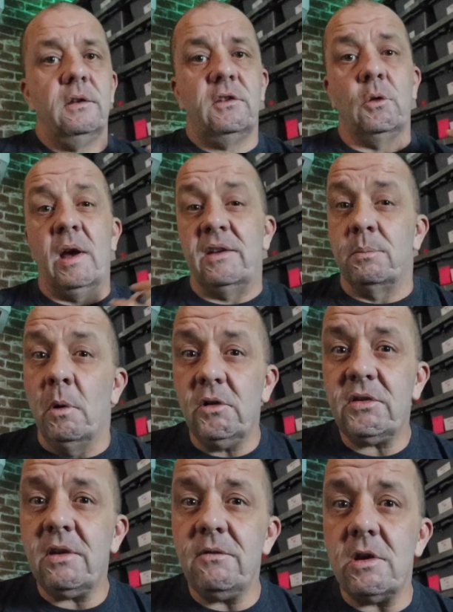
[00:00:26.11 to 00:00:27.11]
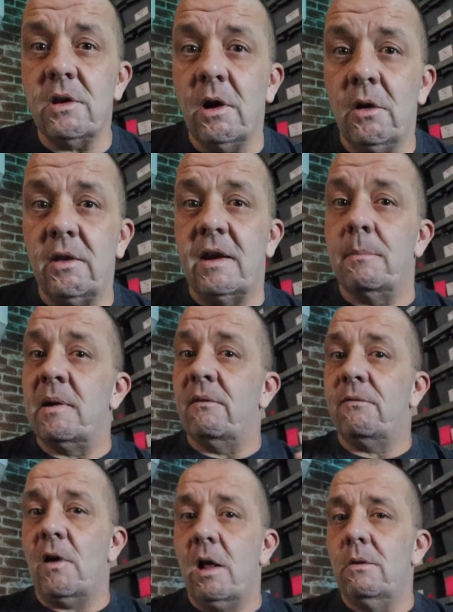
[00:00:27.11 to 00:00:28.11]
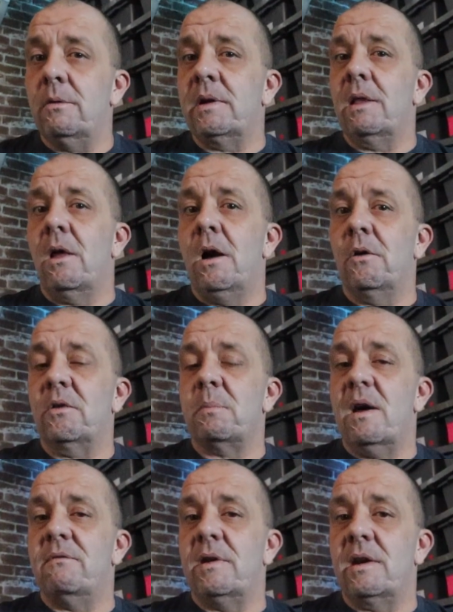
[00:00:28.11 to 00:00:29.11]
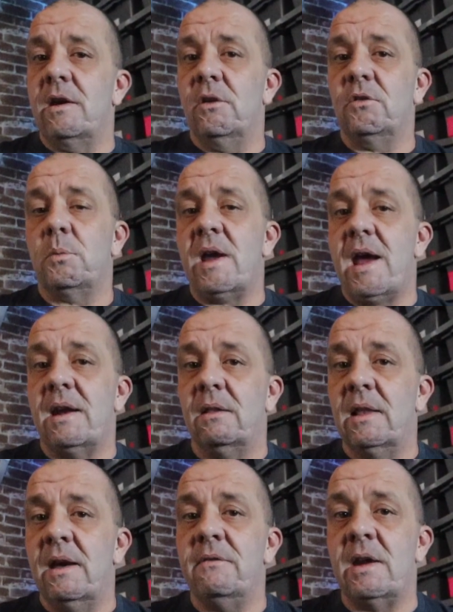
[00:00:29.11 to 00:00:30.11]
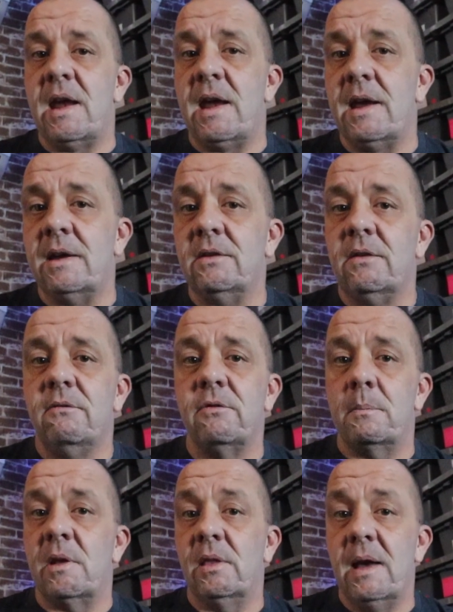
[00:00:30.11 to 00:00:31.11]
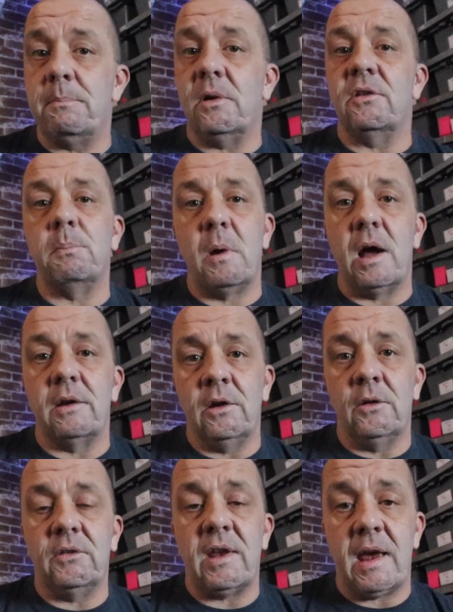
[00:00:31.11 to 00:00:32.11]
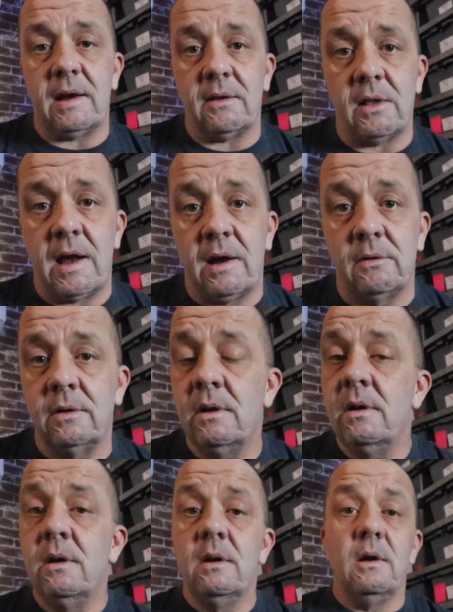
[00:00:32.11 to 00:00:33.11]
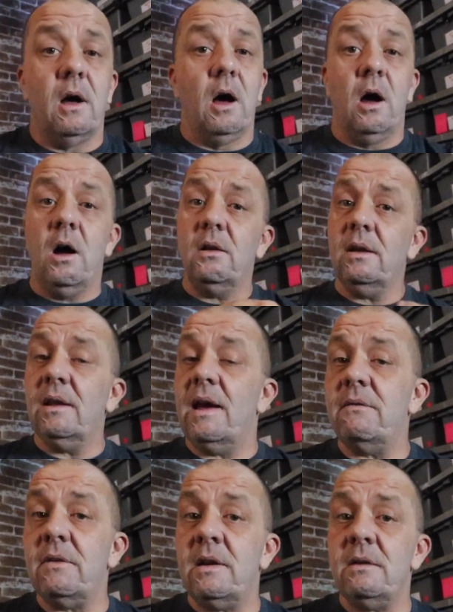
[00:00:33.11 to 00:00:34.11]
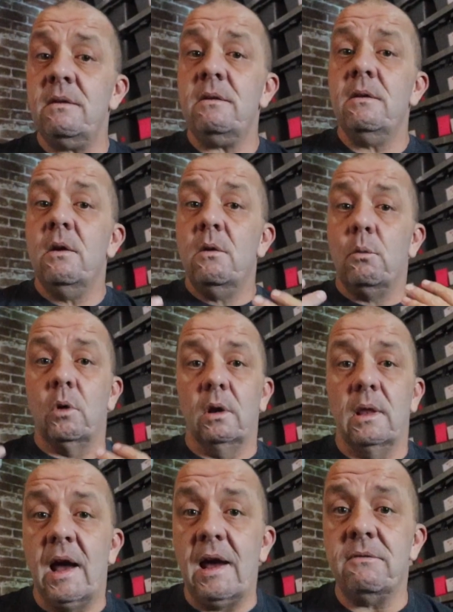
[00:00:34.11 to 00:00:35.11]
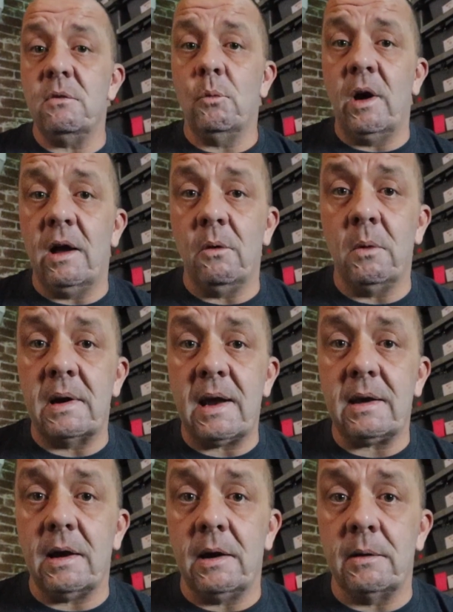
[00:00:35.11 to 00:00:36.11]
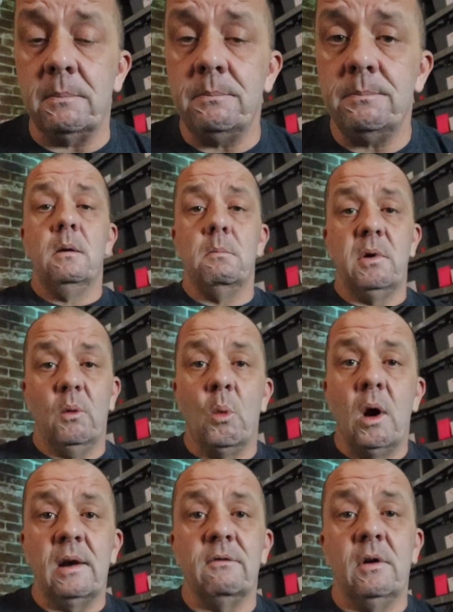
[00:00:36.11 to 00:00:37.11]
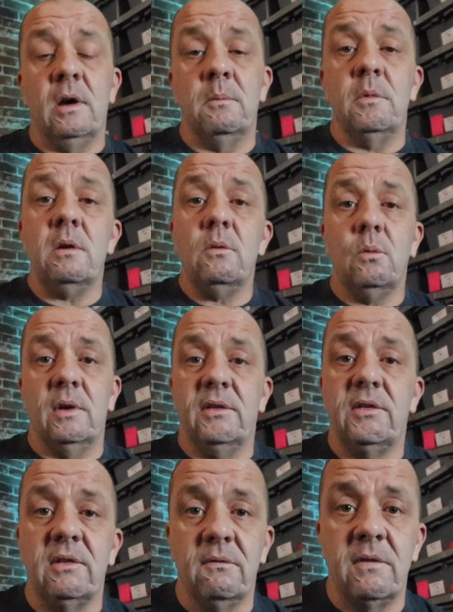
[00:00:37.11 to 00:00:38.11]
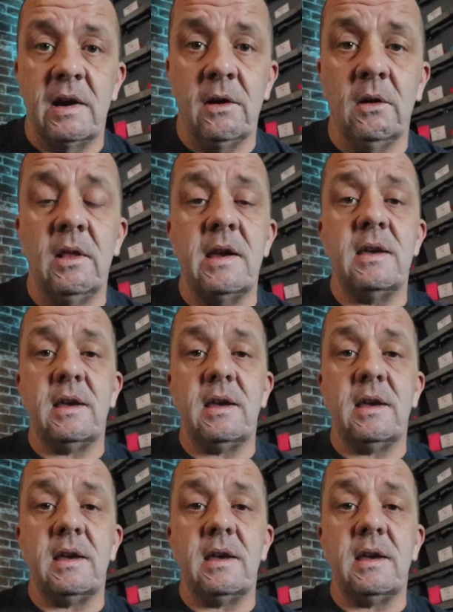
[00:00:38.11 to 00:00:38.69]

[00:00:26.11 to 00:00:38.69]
So as most of you know that have been following along with my videos, we had 11 eggs from the leopard spot-nosed het clown. All 11 were alive and well when I cut them, but one of them was severely